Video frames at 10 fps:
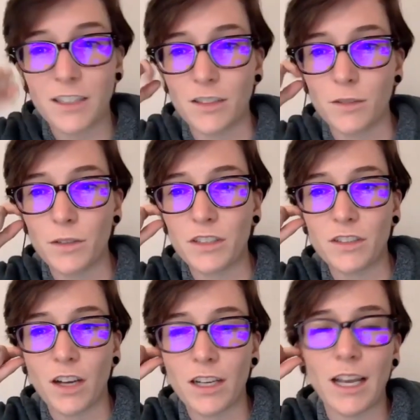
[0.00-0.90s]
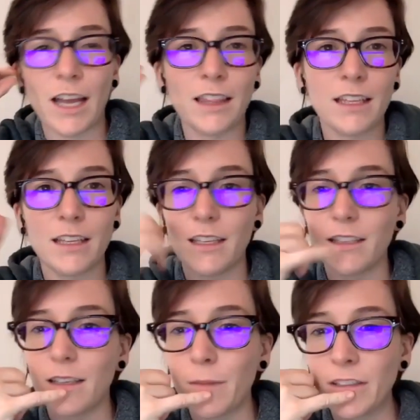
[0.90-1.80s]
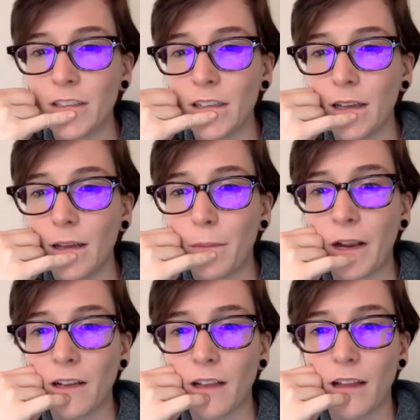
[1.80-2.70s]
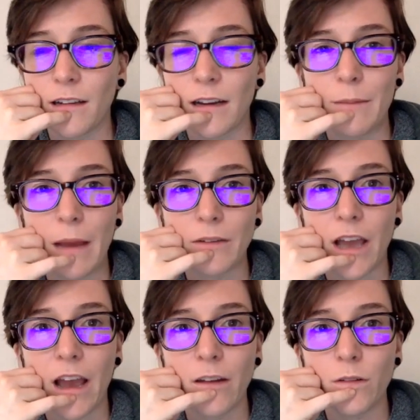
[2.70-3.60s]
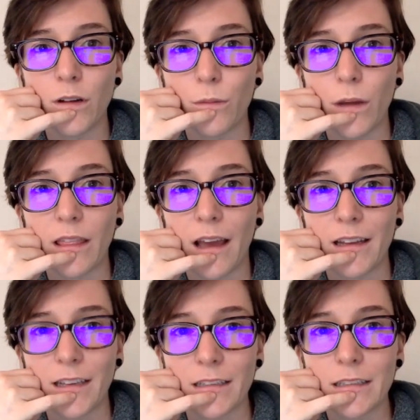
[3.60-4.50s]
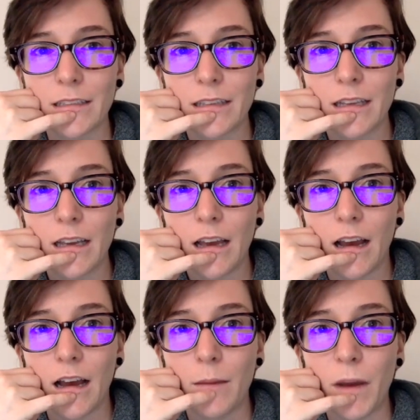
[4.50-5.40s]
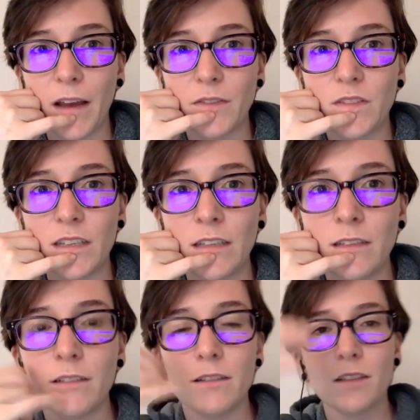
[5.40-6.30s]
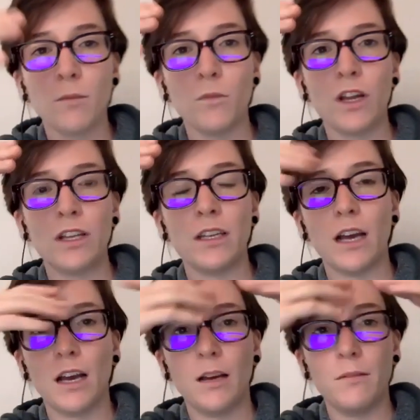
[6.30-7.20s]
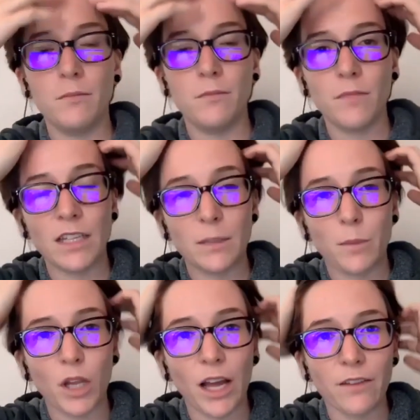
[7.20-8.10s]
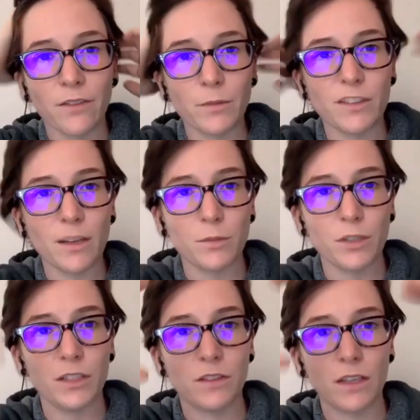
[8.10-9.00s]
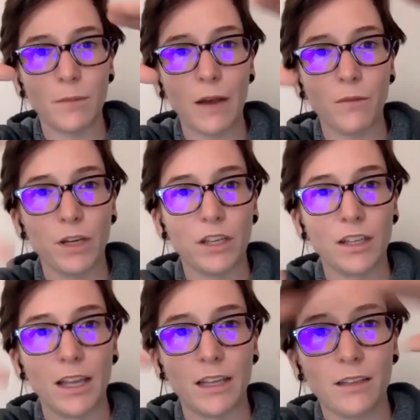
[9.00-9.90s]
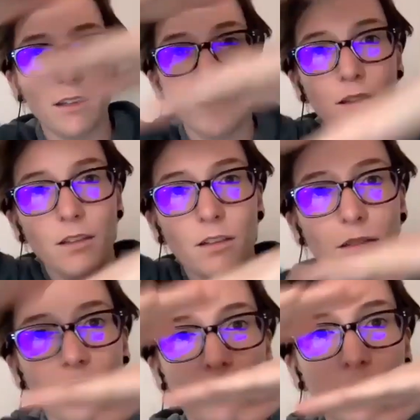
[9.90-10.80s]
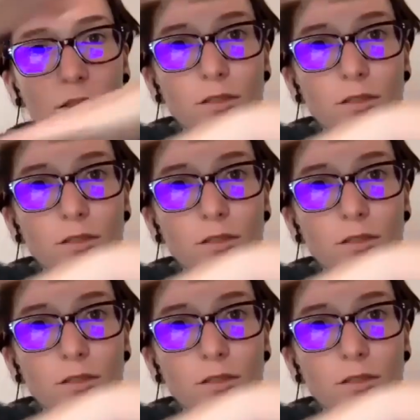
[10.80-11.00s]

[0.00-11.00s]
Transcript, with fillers: to, which is talking. I think he, he mentioned a parallelogram mount. I don't know what that is. Um, I've seen someone, um, Linda Palaya from Sudbury, using a mount where you can like yeah.